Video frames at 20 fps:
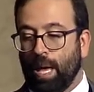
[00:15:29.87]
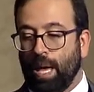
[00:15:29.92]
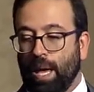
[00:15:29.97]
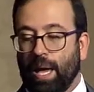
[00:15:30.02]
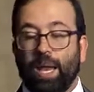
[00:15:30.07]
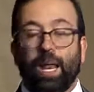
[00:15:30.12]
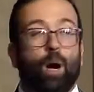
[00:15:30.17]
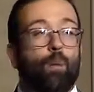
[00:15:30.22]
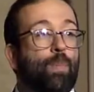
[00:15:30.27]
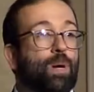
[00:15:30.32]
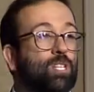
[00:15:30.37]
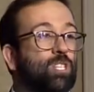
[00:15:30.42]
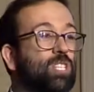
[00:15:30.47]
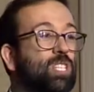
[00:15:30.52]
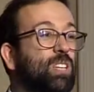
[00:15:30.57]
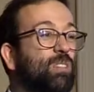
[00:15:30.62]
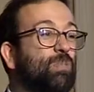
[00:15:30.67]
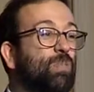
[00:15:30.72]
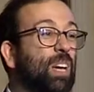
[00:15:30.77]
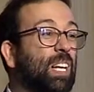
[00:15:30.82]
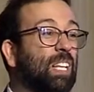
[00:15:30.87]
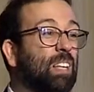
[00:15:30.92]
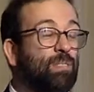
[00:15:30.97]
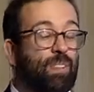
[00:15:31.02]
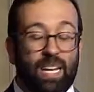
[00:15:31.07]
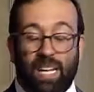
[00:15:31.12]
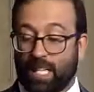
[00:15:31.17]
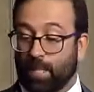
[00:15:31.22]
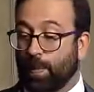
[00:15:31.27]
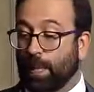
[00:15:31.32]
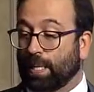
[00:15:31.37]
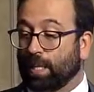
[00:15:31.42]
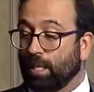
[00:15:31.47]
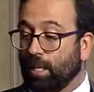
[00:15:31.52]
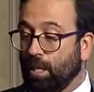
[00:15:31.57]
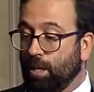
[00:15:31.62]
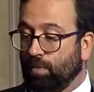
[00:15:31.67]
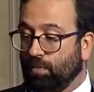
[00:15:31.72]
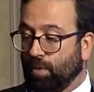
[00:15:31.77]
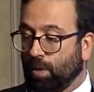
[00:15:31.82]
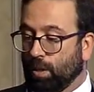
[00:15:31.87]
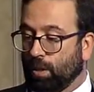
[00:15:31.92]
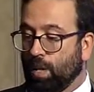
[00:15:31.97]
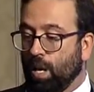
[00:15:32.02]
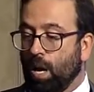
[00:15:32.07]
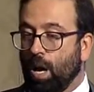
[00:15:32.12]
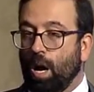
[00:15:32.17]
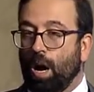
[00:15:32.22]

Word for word: And how much is the effect of unexpected default?